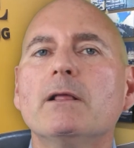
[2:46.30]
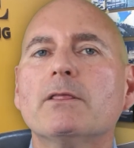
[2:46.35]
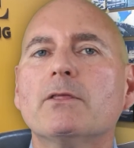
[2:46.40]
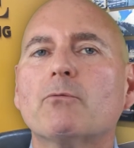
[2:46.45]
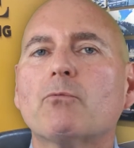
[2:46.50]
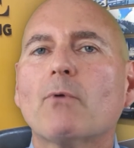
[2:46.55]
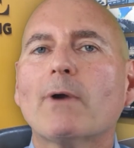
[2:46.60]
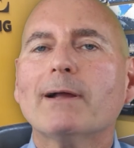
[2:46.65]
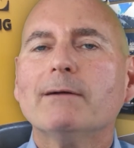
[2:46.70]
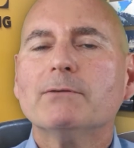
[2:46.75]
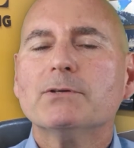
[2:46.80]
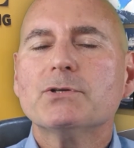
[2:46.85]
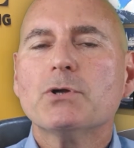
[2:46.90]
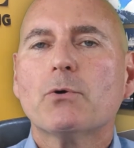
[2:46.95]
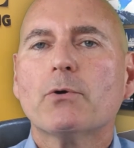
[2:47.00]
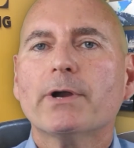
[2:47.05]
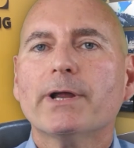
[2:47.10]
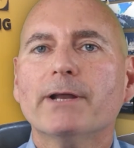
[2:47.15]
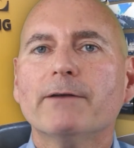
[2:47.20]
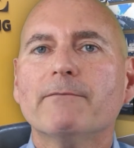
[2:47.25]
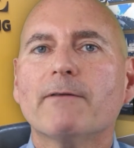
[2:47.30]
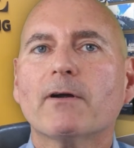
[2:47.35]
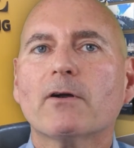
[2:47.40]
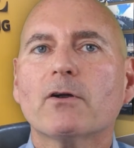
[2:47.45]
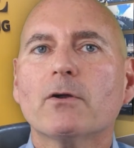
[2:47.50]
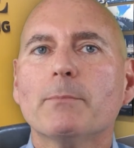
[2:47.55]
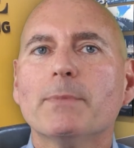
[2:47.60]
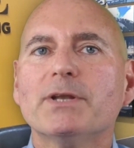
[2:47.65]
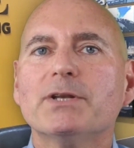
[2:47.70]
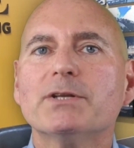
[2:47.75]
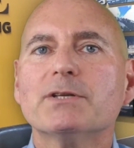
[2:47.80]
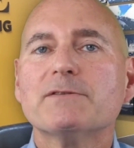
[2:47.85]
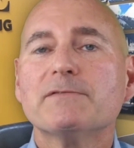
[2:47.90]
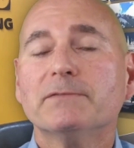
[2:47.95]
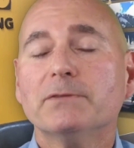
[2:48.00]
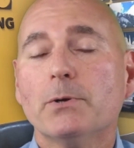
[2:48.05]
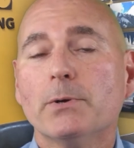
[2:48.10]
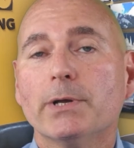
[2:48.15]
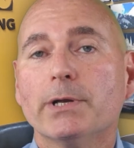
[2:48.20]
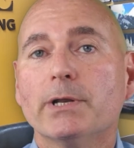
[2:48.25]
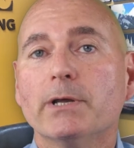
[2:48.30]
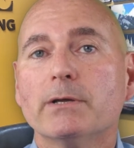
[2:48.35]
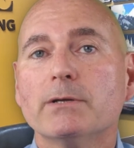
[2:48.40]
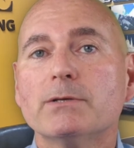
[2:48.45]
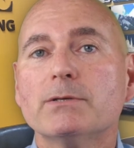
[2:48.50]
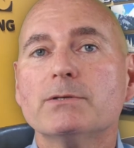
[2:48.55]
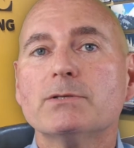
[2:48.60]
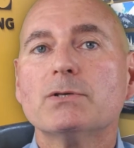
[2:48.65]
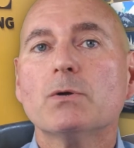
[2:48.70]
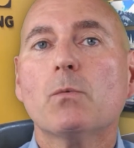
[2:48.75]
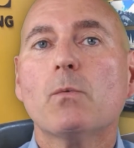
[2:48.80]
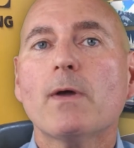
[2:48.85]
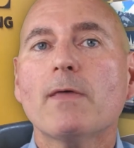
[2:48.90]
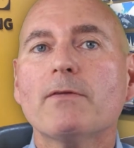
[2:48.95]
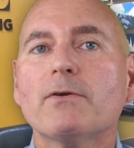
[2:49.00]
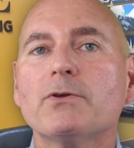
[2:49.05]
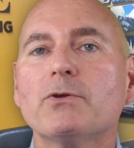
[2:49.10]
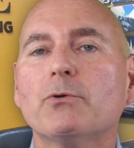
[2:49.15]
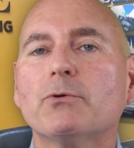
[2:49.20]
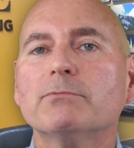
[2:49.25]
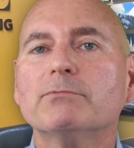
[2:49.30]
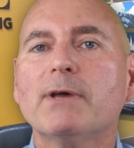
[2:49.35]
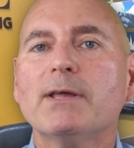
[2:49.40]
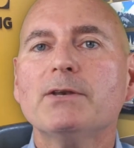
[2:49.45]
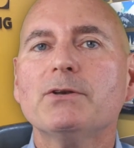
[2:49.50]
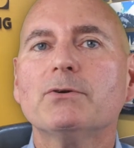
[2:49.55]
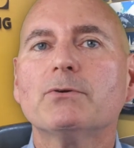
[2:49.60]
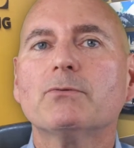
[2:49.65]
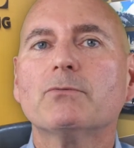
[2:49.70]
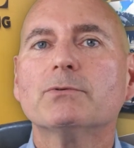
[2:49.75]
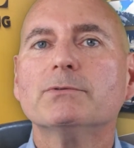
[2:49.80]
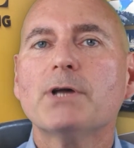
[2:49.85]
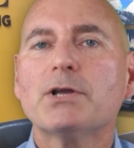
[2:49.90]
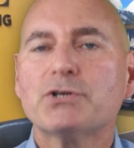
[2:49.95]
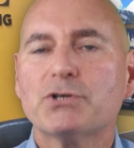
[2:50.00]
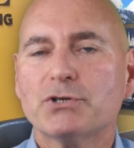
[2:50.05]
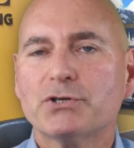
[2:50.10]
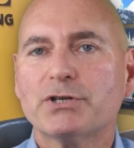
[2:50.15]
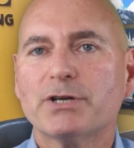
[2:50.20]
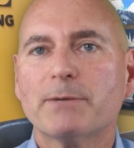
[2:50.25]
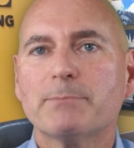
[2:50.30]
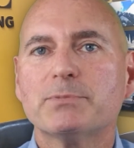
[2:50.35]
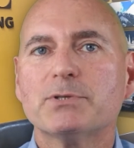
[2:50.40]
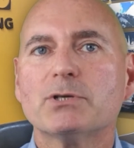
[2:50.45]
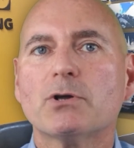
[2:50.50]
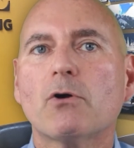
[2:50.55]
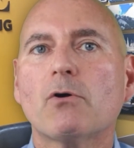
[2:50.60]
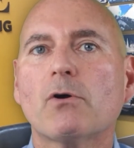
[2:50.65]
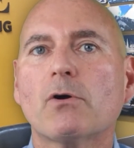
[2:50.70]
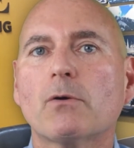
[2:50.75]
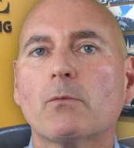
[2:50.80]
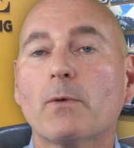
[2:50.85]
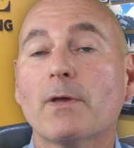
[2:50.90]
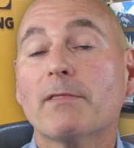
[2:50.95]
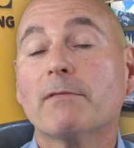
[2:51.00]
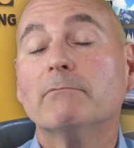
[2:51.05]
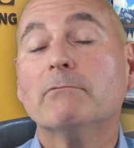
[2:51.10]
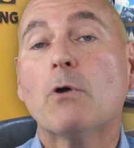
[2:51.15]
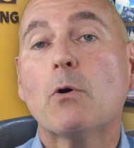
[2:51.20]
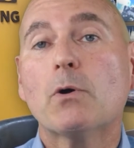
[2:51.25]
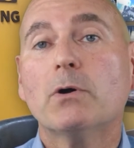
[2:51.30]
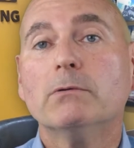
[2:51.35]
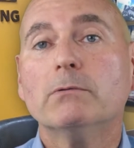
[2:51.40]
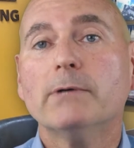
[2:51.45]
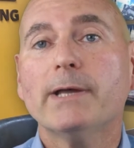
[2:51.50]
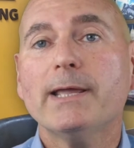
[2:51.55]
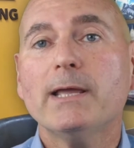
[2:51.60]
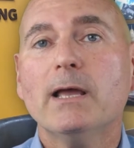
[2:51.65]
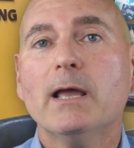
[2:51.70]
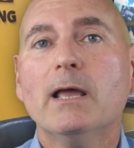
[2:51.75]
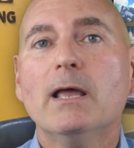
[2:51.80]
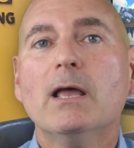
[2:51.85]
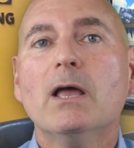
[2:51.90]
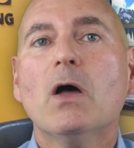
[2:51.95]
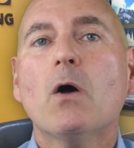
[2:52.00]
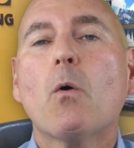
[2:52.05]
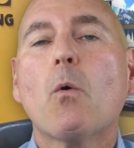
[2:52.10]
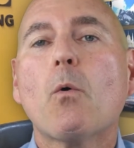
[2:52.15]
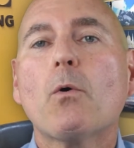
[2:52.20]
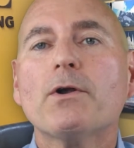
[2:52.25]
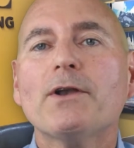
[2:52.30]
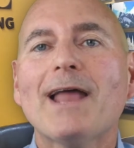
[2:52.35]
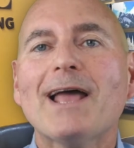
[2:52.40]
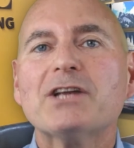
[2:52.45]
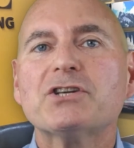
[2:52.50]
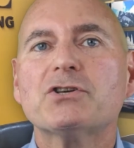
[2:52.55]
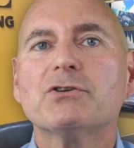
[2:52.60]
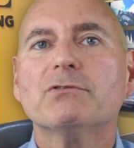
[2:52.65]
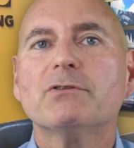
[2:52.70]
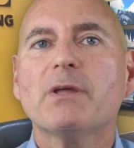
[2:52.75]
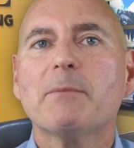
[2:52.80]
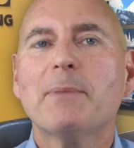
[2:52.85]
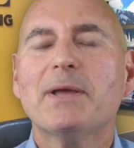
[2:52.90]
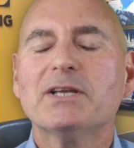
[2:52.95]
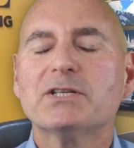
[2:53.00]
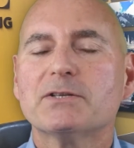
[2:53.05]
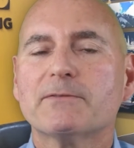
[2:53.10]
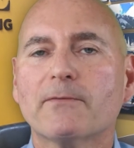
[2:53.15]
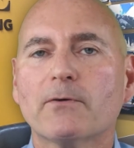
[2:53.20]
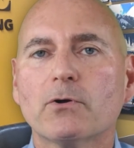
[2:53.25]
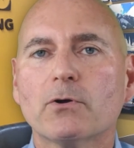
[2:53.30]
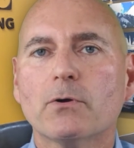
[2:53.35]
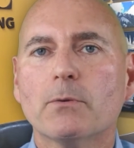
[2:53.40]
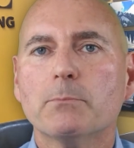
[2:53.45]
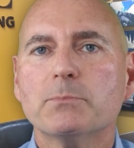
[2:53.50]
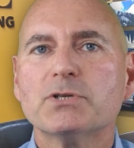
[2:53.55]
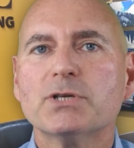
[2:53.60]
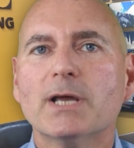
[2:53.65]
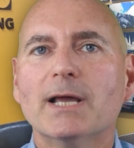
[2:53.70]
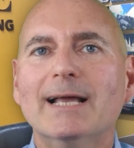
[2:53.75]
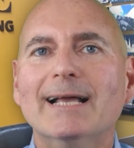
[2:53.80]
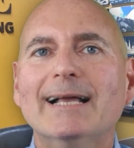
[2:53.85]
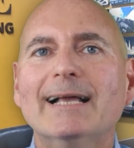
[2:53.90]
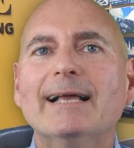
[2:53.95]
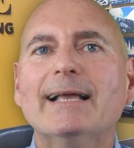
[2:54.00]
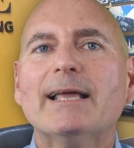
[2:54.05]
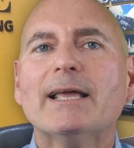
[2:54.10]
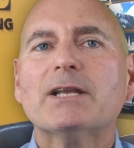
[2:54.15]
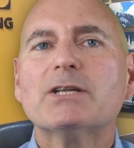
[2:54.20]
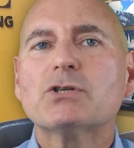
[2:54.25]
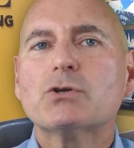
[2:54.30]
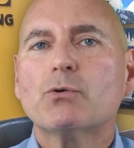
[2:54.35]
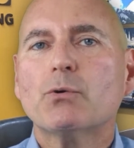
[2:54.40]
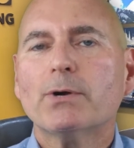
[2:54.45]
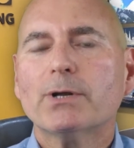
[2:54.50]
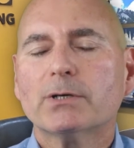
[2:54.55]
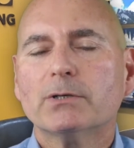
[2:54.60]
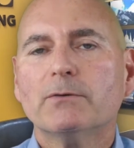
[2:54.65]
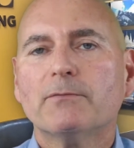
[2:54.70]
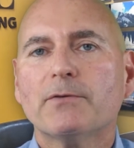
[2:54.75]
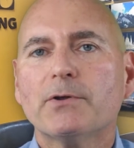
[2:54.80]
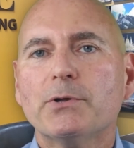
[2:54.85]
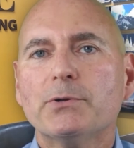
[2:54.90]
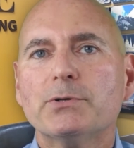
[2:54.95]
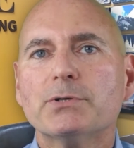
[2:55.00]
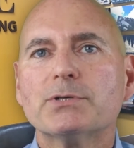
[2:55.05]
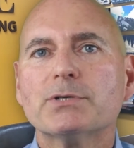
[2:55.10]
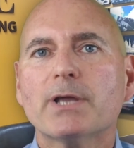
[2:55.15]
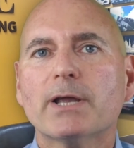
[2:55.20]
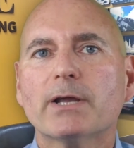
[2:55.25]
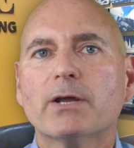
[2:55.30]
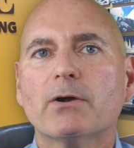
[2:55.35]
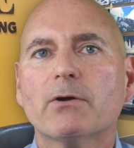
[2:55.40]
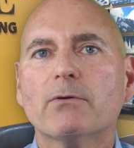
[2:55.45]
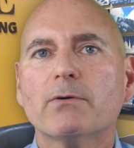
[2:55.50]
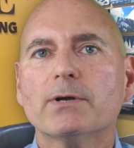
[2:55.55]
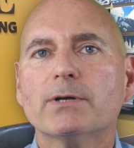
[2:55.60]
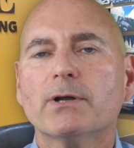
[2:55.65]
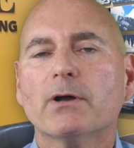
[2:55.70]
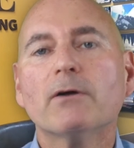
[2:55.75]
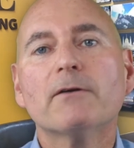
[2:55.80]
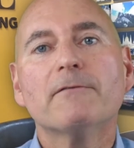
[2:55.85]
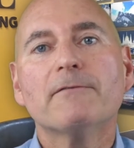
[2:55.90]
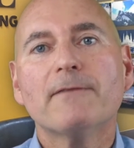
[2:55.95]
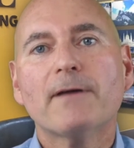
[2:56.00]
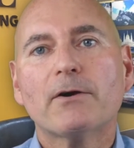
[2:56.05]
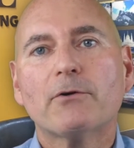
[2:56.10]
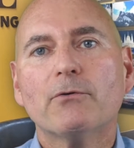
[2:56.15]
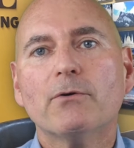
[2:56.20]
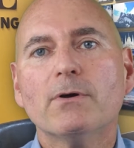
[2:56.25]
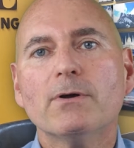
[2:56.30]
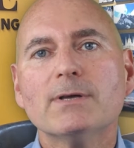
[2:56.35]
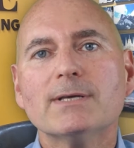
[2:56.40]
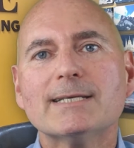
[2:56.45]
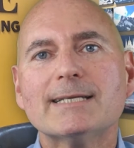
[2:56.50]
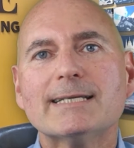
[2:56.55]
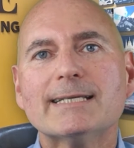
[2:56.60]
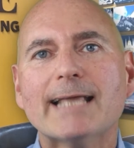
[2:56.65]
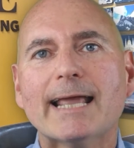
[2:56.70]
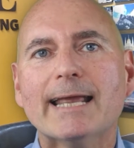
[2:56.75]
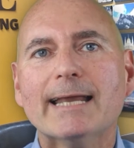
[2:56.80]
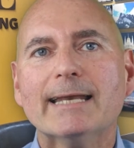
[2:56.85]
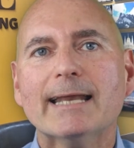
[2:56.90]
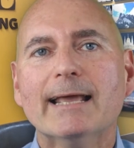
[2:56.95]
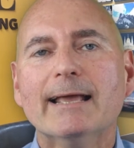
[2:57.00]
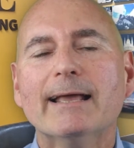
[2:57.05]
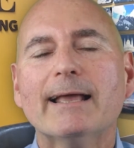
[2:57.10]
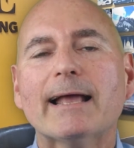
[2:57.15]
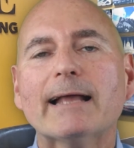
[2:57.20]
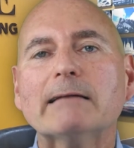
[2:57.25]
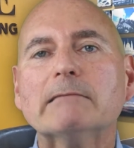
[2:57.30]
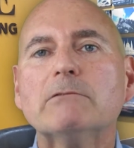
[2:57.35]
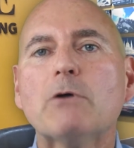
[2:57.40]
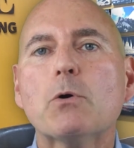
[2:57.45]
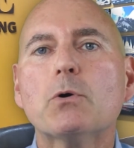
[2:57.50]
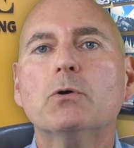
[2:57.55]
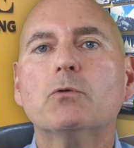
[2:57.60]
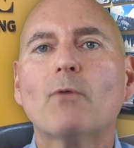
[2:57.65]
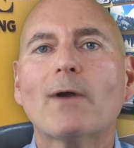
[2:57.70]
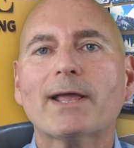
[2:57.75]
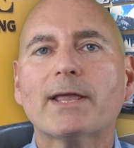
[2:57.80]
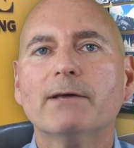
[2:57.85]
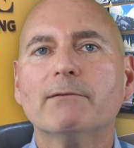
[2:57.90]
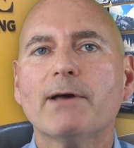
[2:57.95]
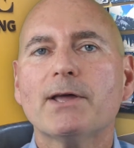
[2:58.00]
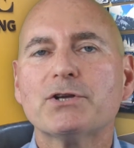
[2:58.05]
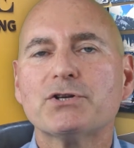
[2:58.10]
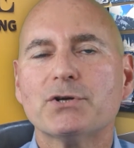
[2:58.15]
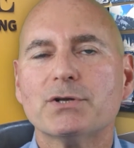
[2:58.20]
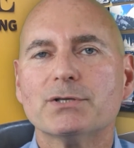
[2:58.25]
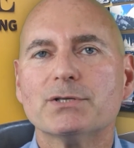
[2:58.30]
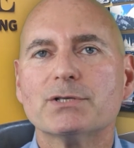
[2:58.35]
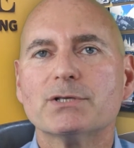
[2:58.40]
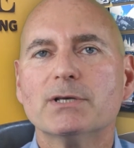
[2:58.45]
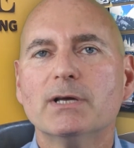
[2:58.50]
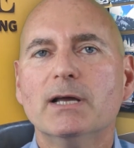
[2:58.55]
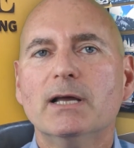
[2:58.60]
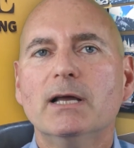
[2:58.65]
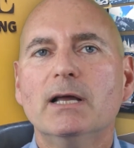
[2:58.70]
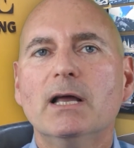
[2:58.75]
The regulatory environment is fluid, so whether your lender relationships are with locally or nationally based firms, it is critical for you to stay current on federal, state, and local regulations.